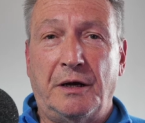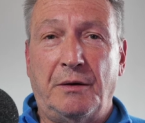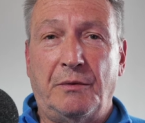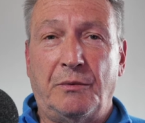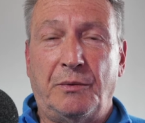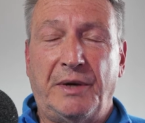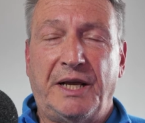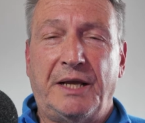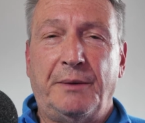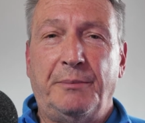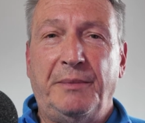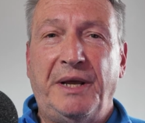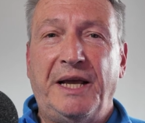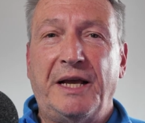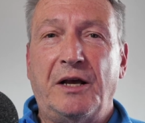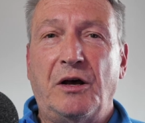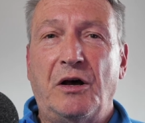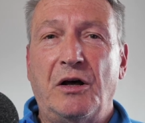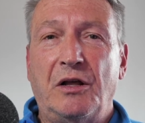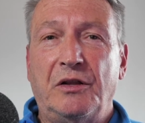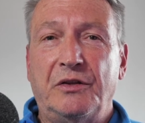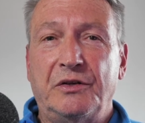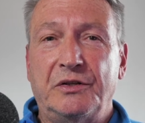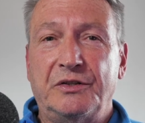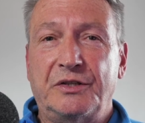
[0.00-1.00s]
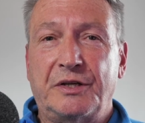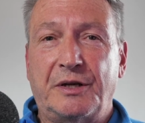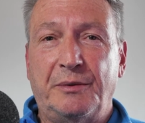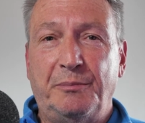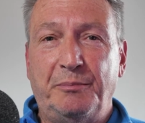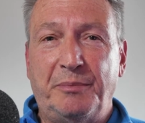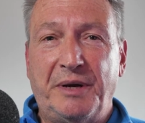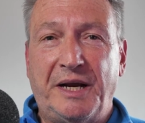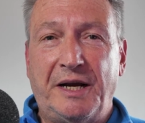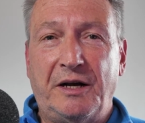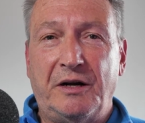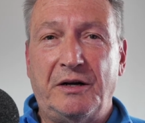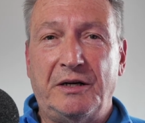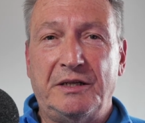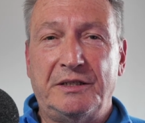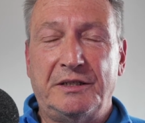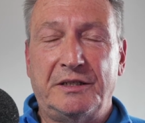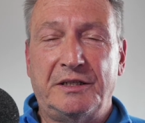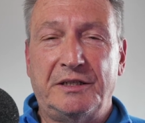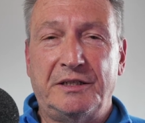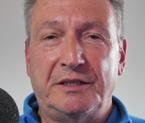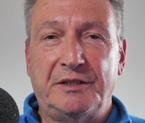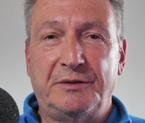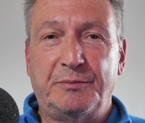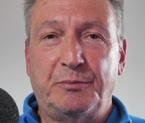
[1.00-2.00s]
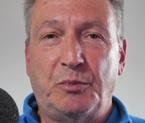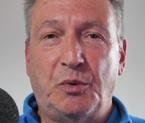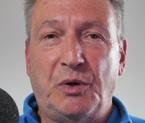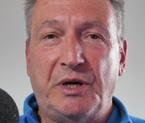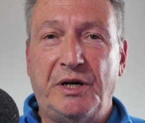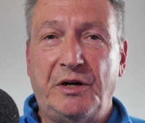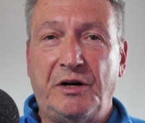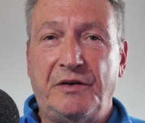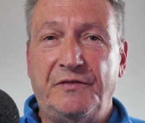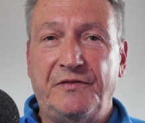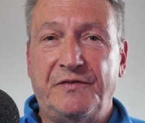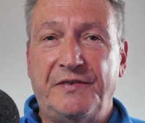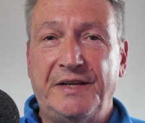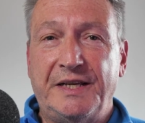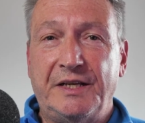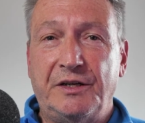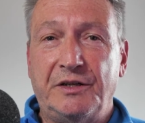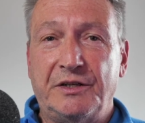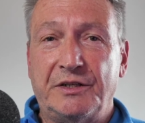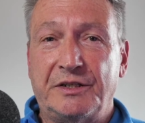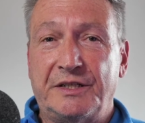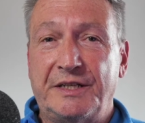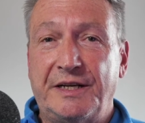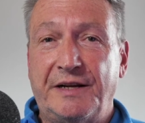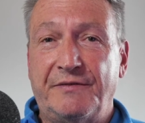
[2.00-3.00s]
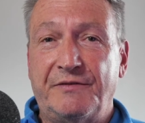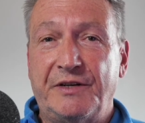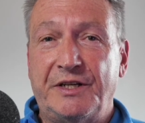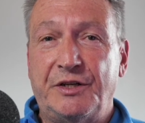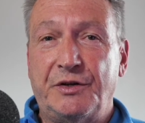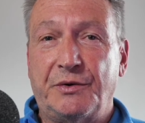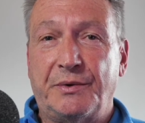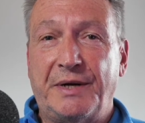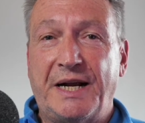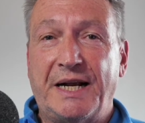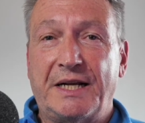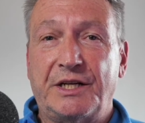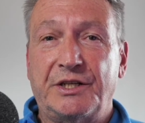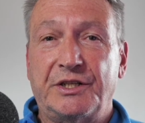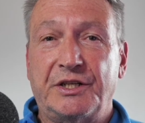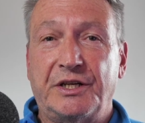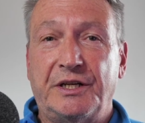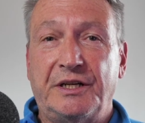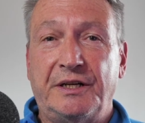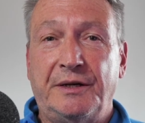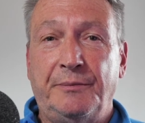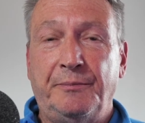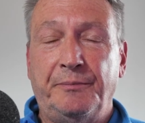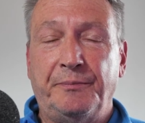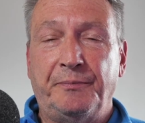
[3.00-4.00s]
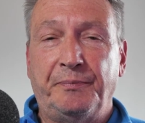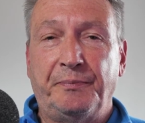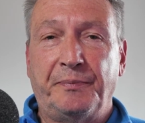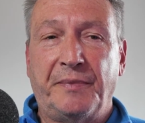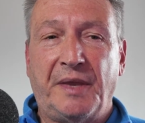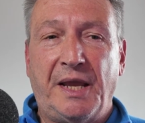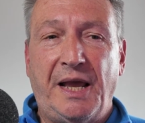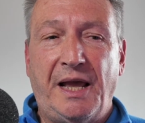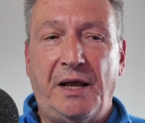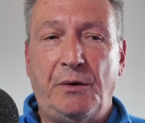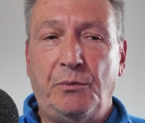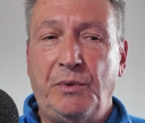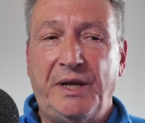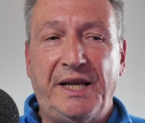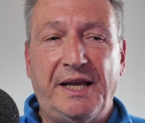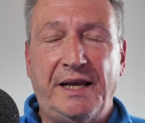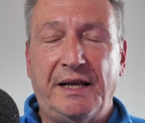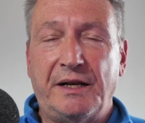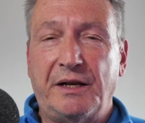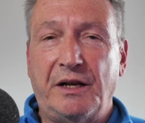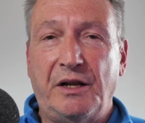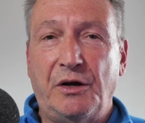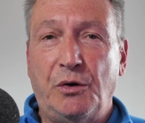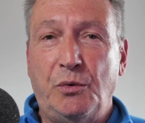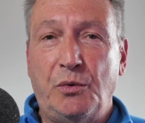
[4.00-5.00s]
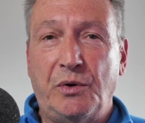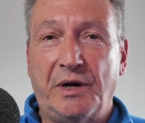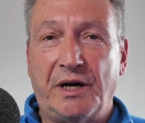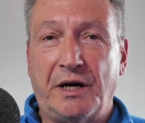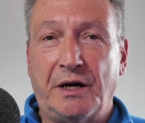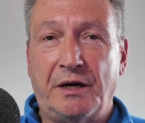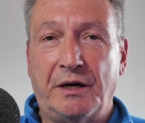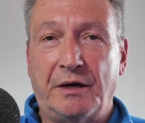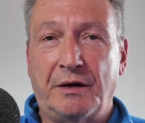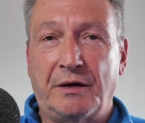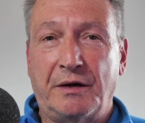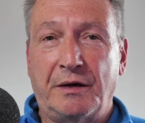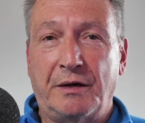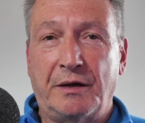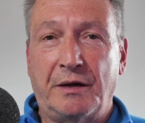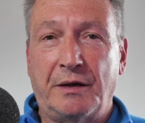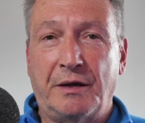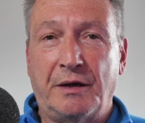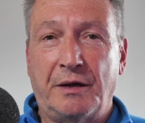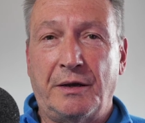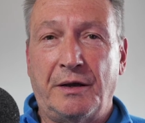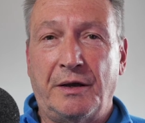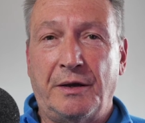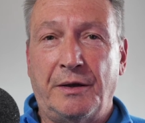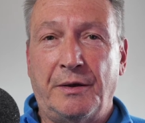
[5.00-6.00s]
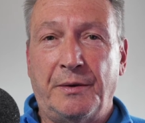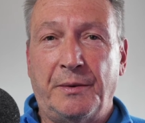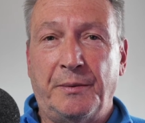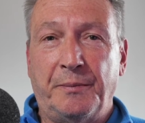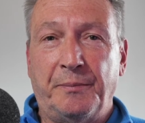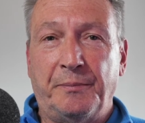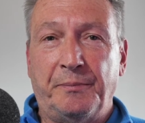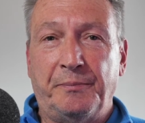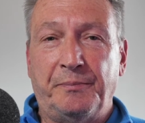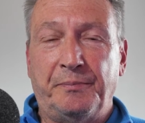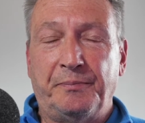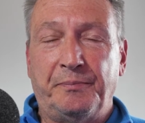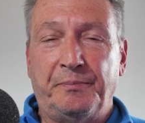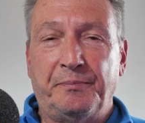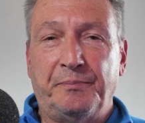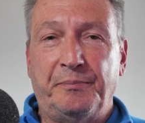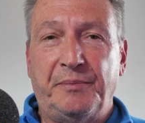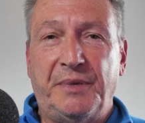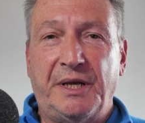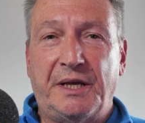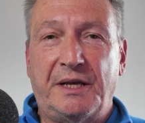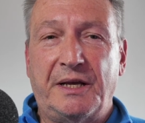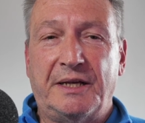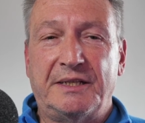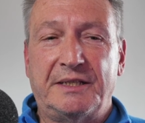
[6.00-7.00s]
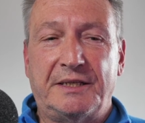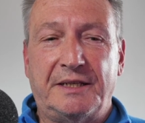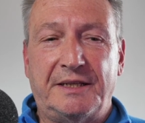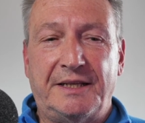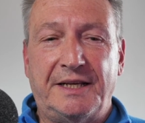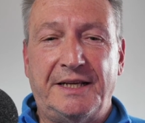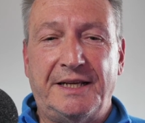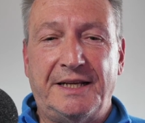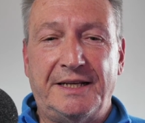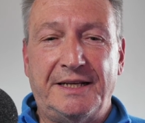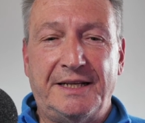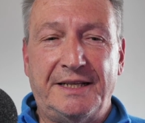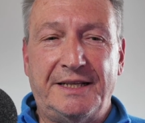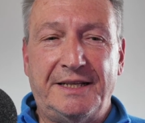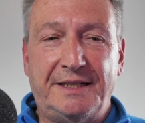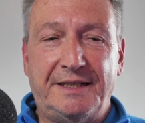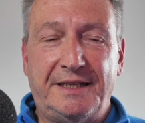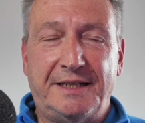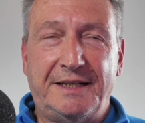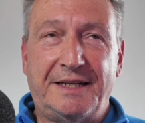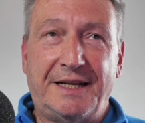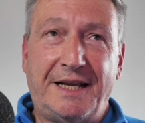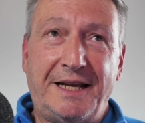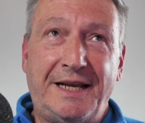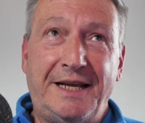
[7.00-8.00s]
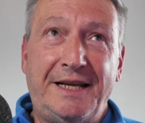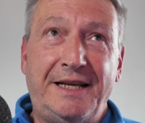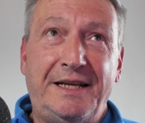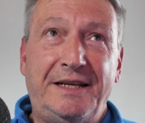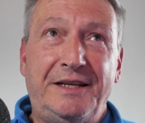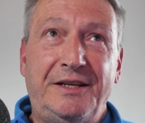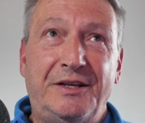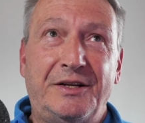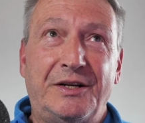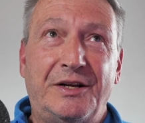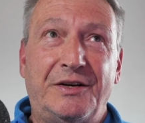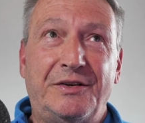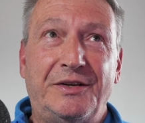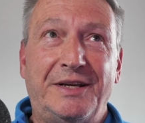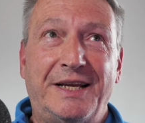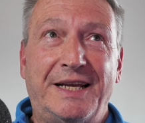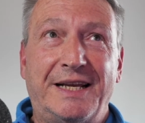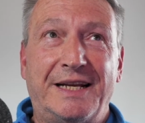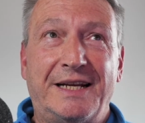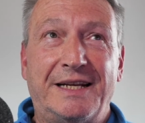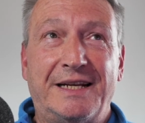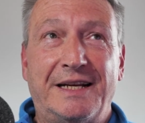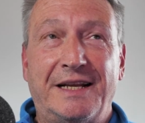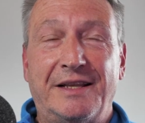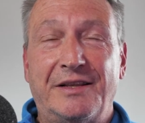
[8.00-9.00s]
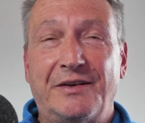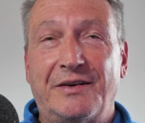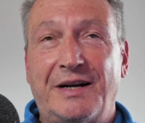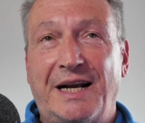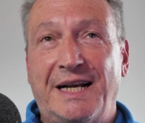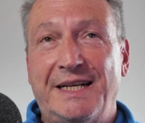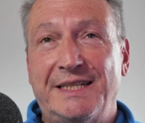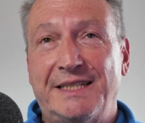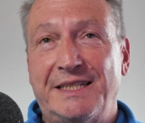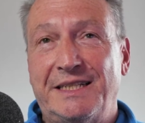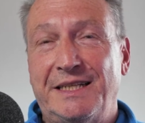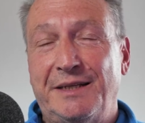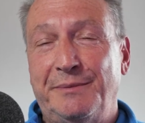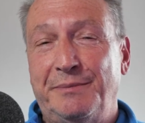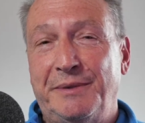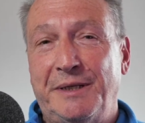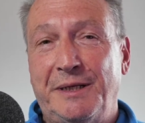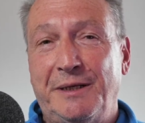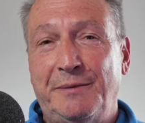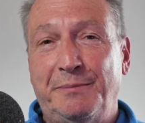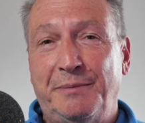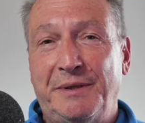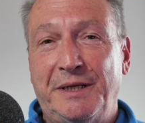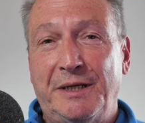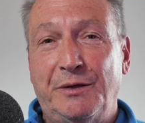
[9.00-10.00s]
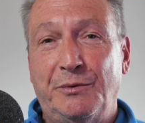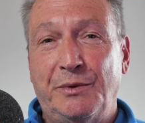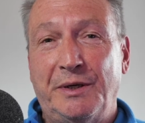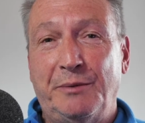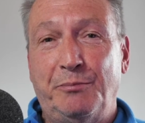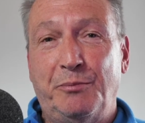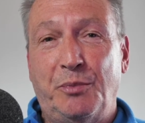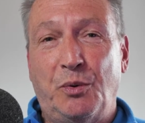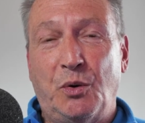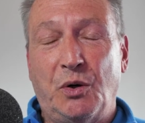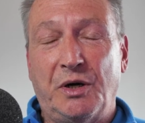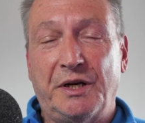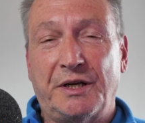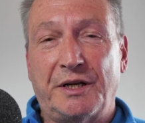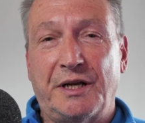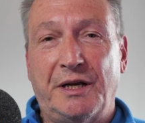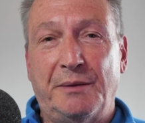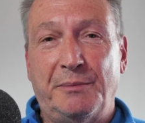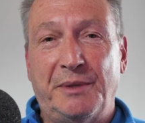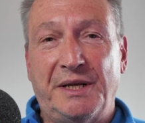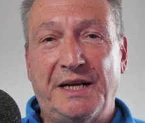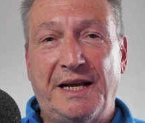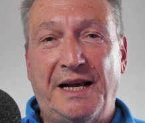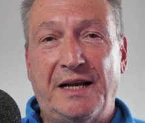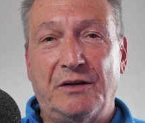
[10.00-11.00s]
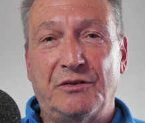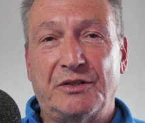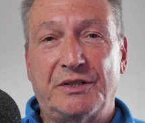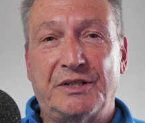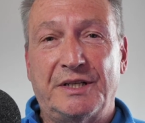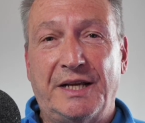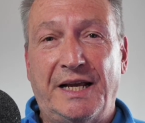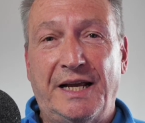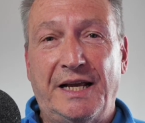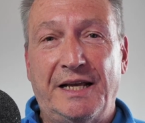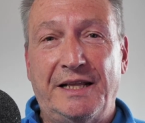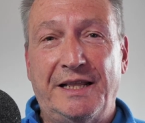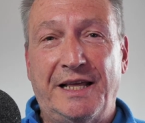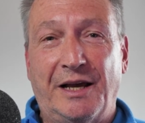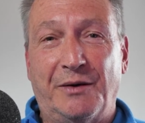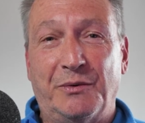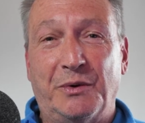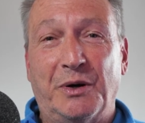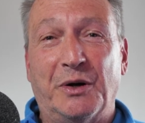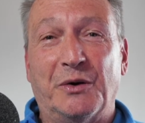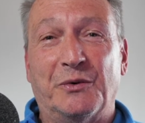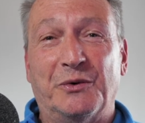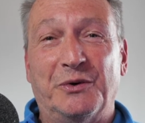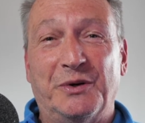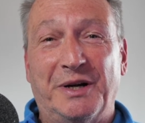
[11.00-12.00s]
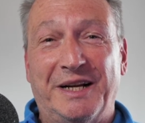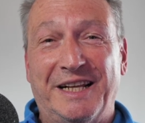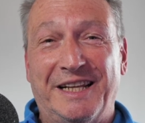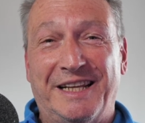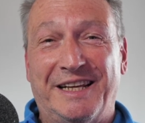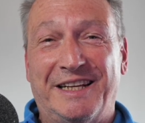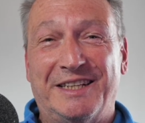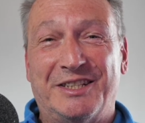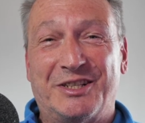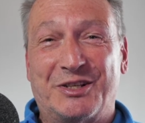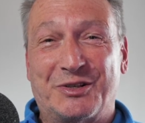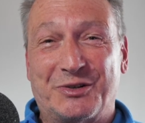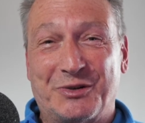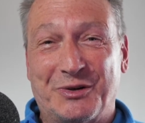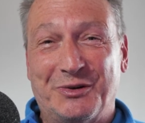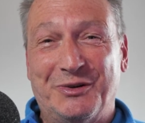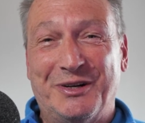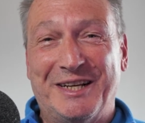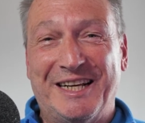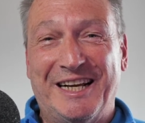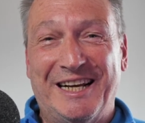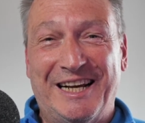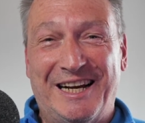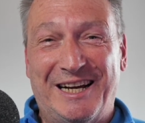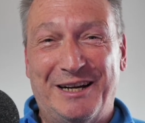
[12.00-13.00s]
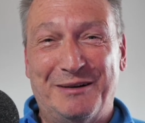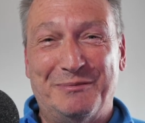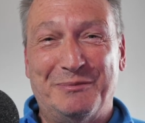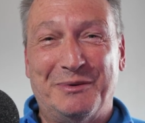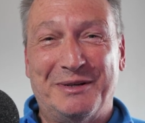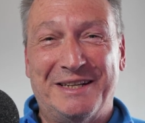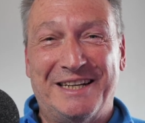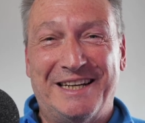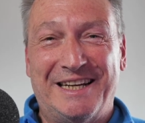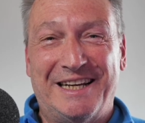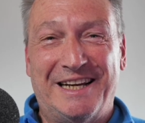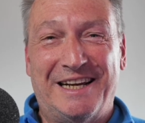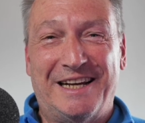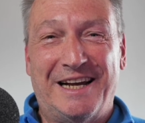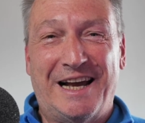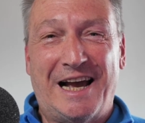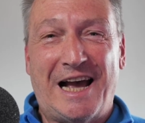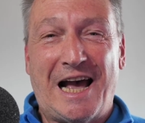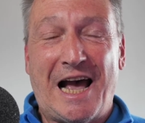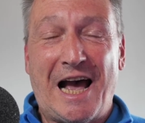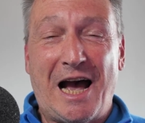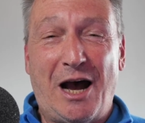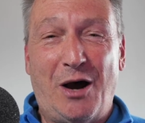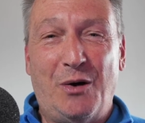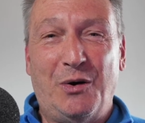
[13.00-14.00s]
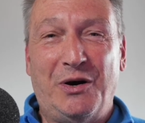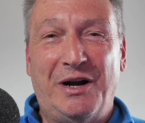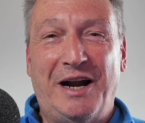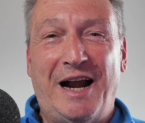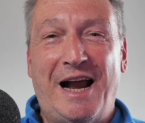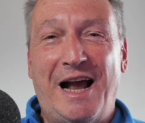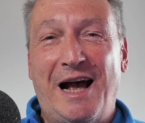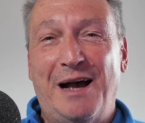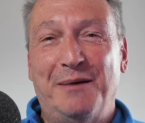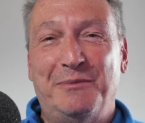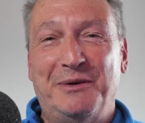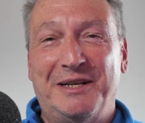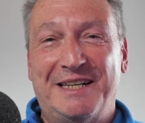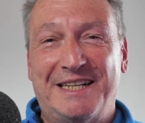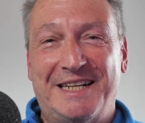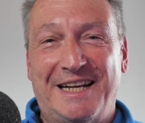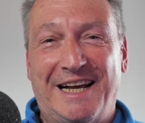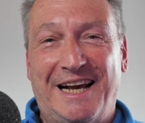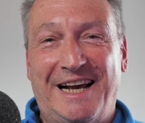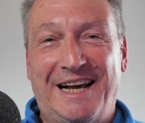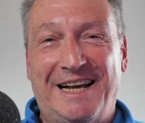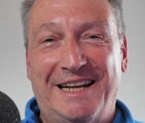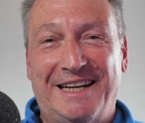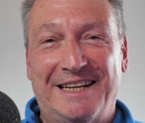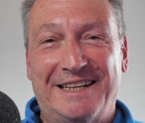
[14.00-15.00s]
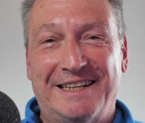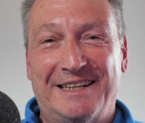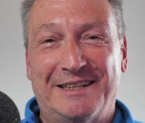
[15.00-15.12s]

We can make all those comparisons, point our fingers in every direction, and we get nowhere. Because at the end of the day, you know, you get another ICPP report coming out saying that we're really screwing up our habitat,